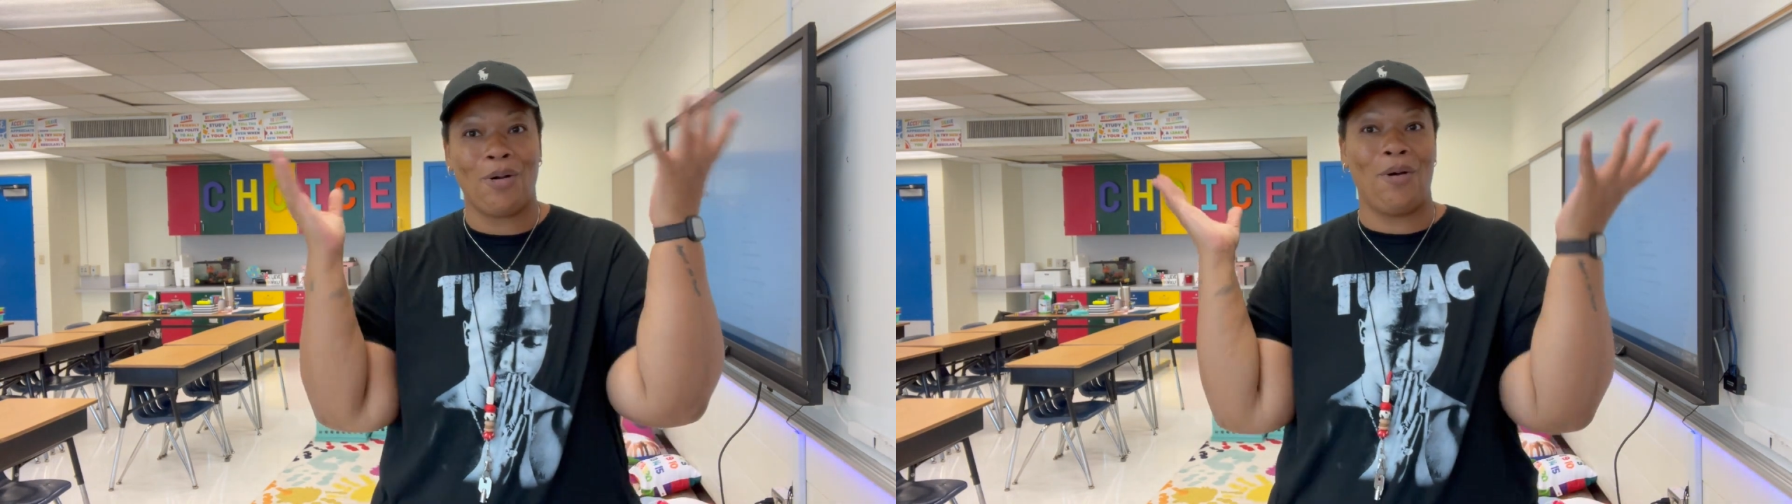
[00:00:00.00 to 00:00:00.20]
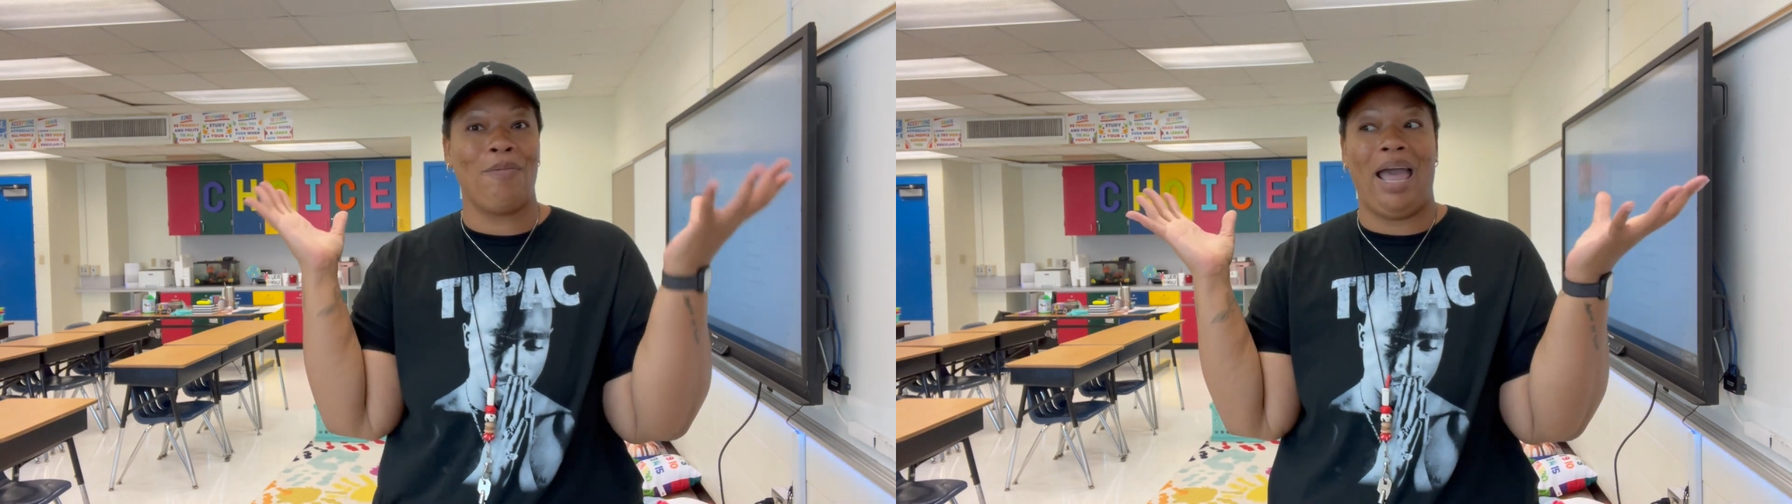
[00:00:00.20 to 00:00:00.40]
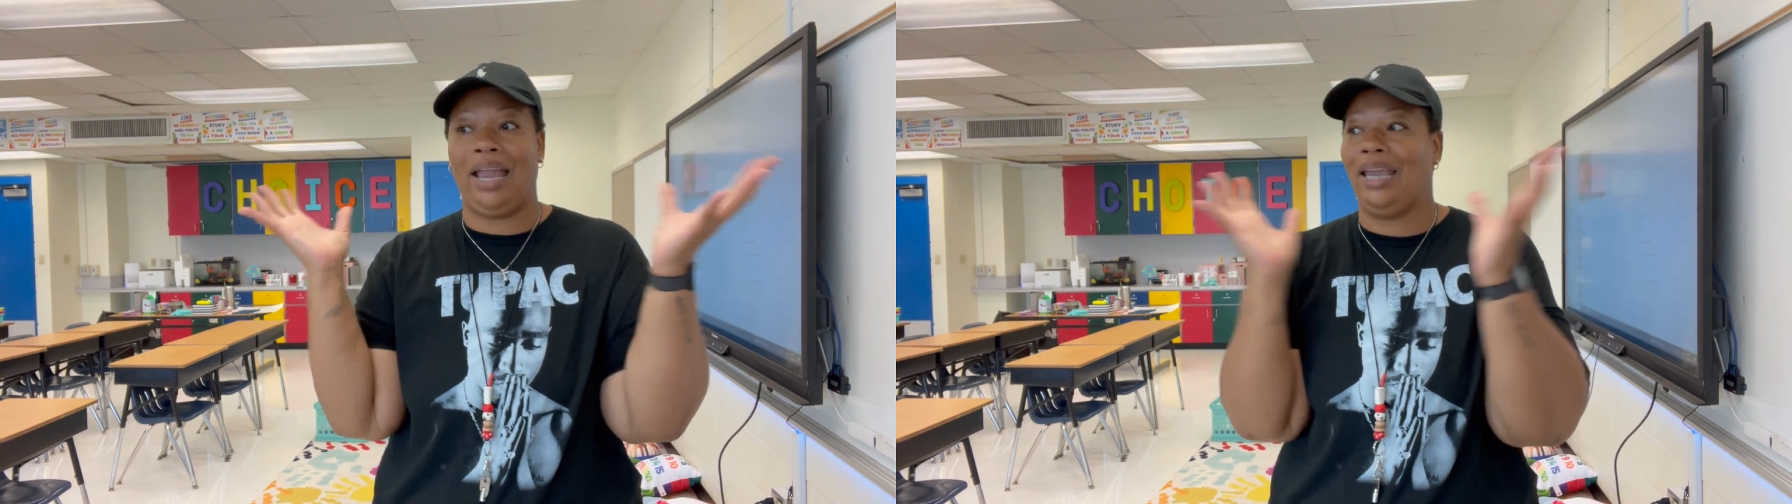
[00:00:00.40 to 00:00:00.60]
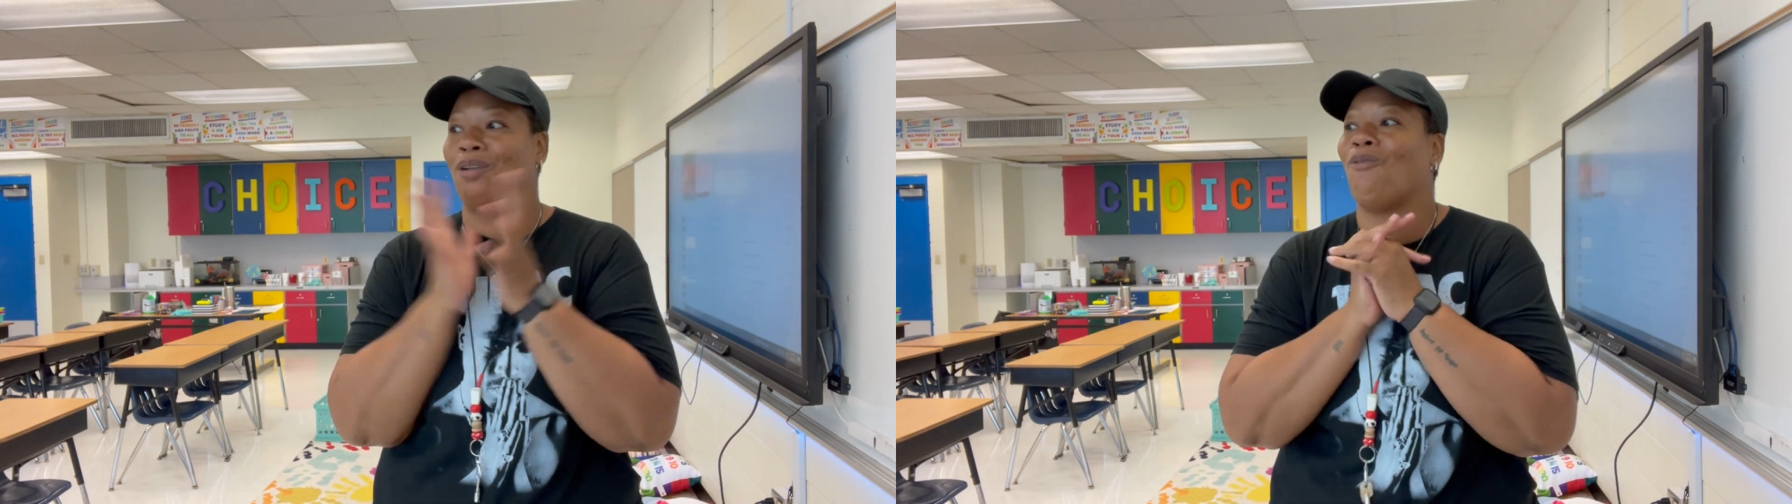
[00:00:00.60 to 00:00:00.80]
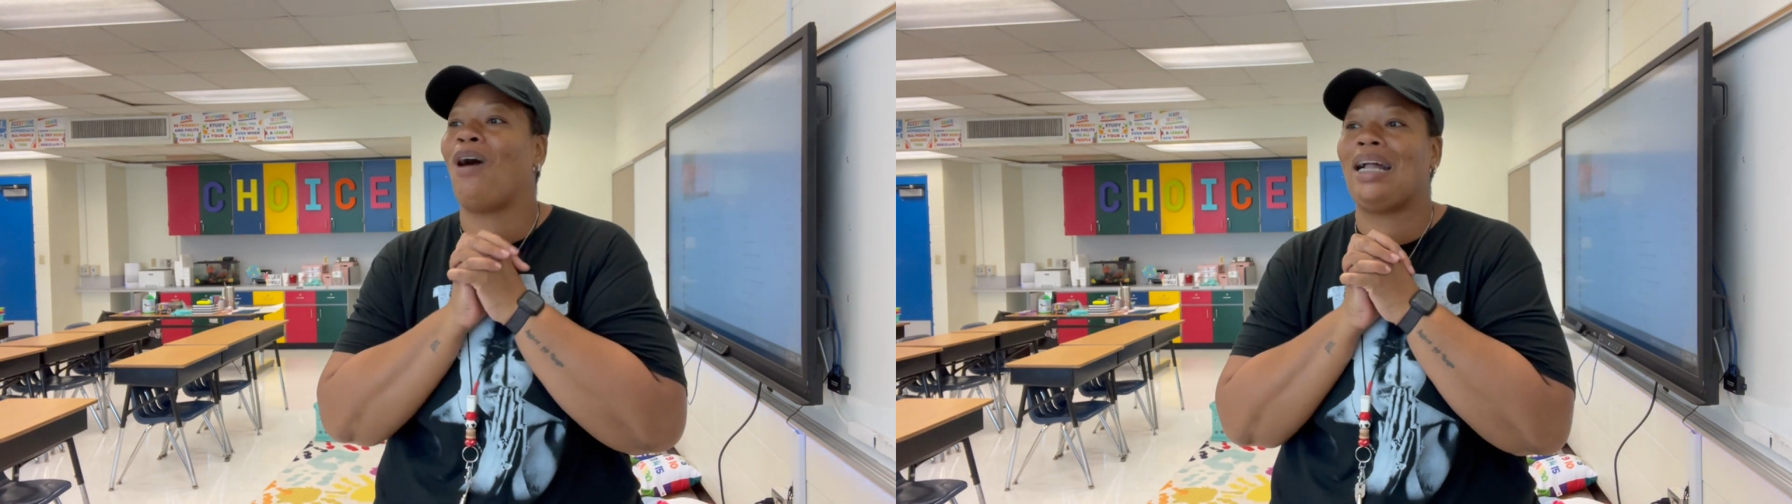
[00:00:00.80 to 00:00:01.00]
go back
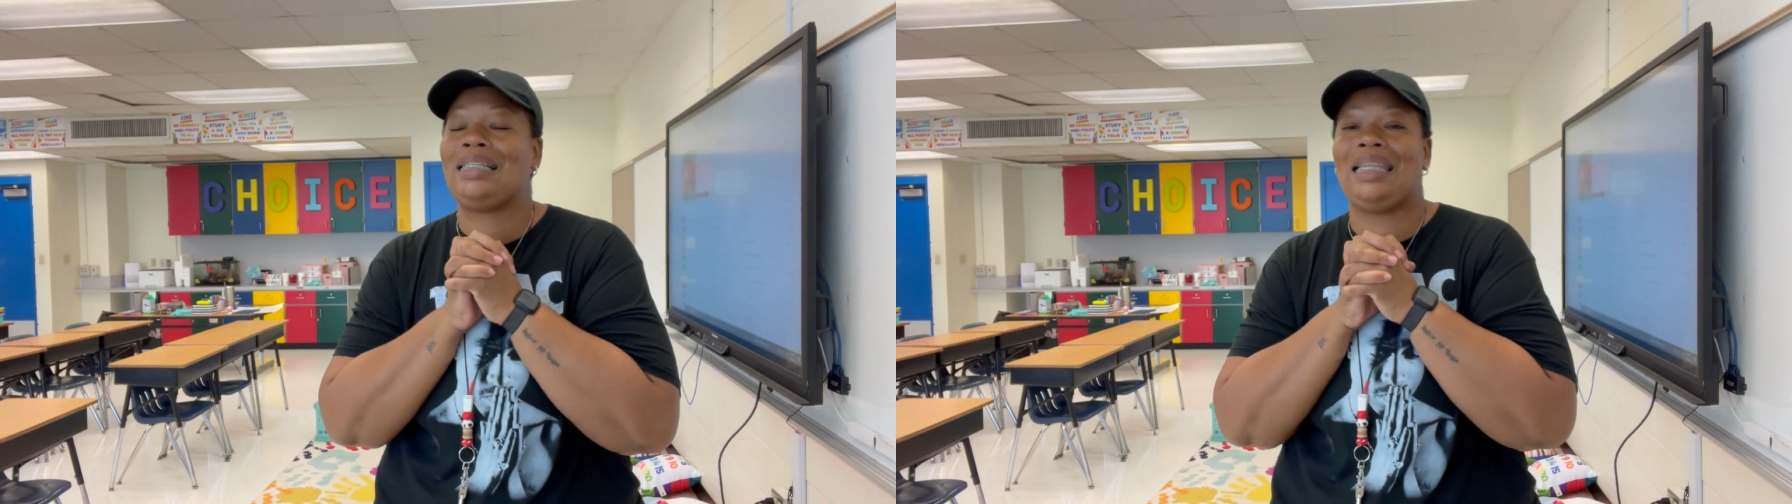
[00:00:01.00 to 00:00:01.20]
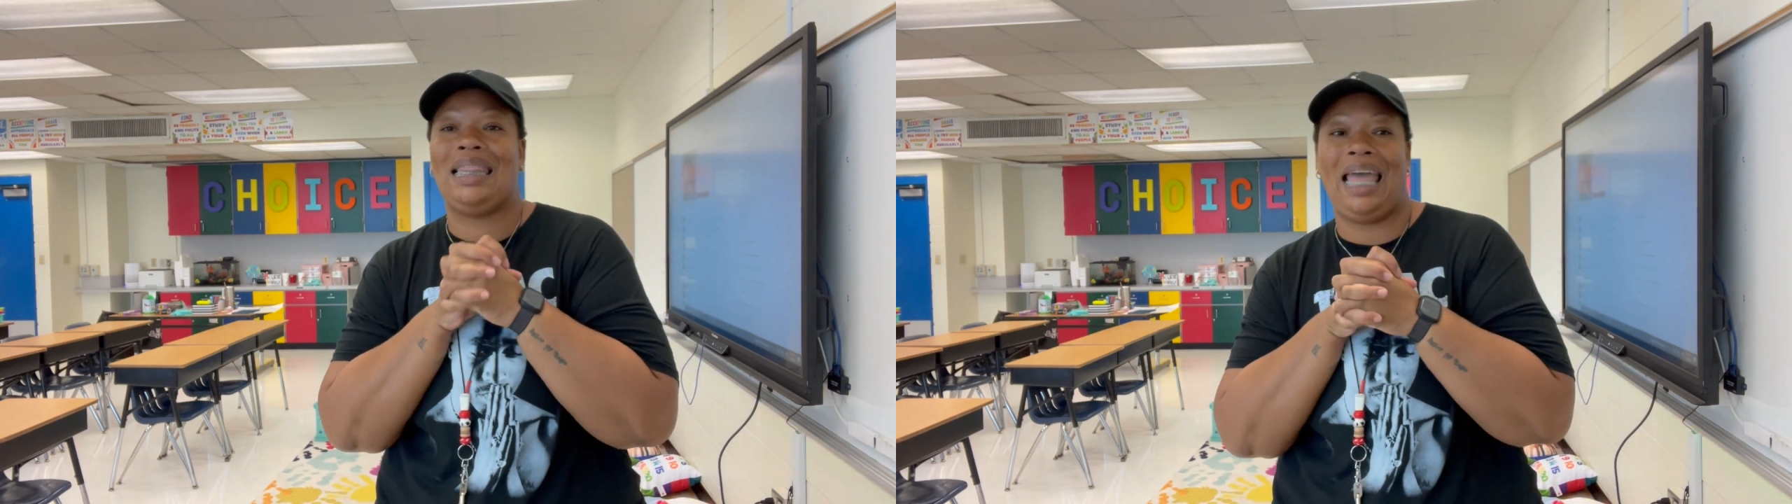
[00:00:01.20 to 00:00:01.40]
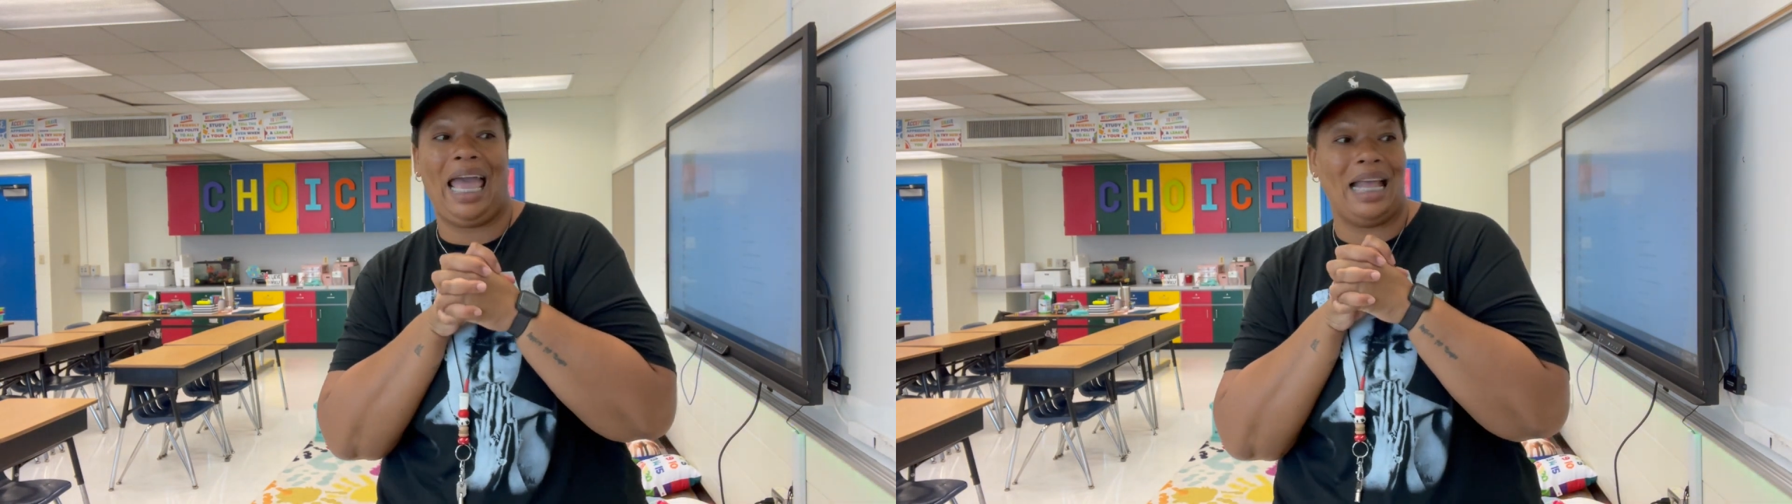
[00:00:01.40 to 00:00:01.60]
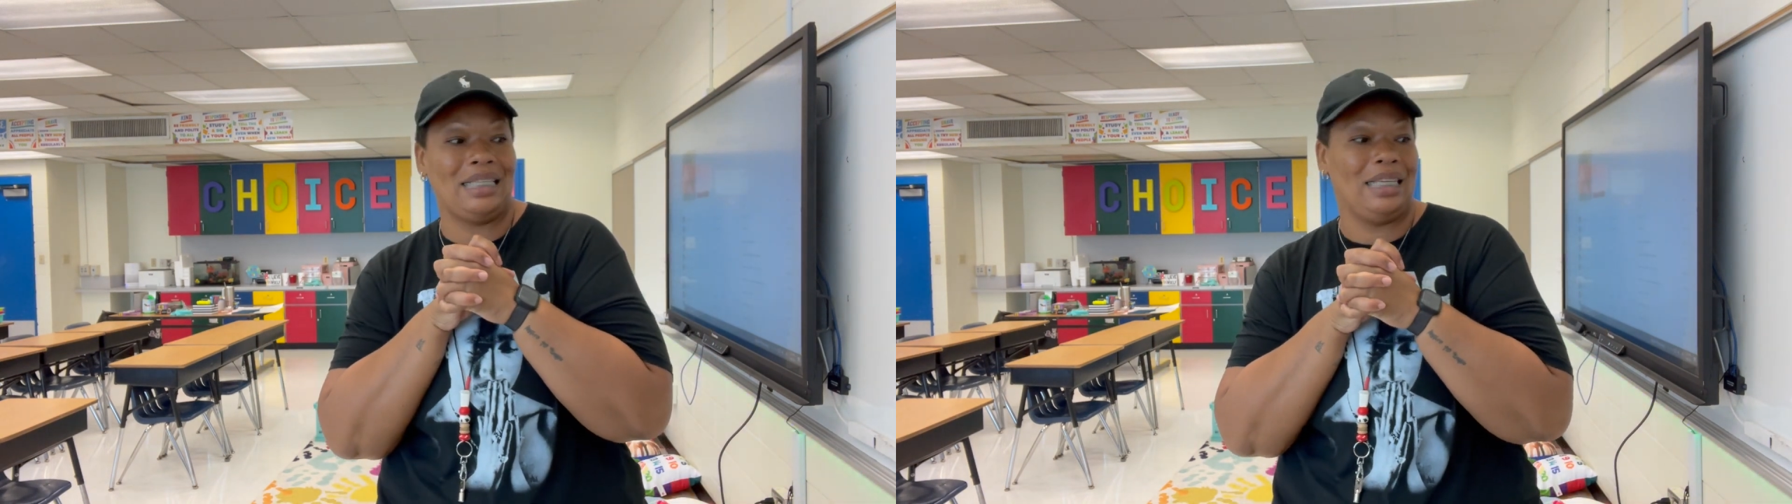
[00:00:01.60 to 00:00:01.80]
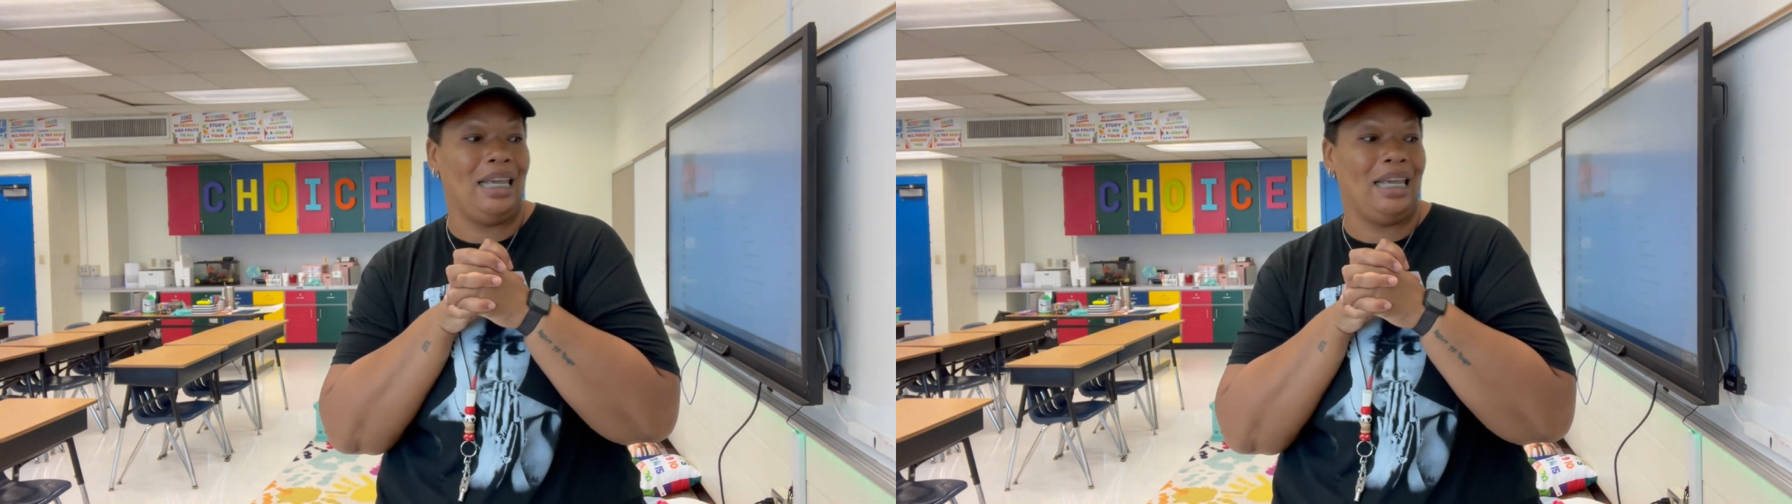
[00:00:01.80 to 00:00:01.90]
and watch that.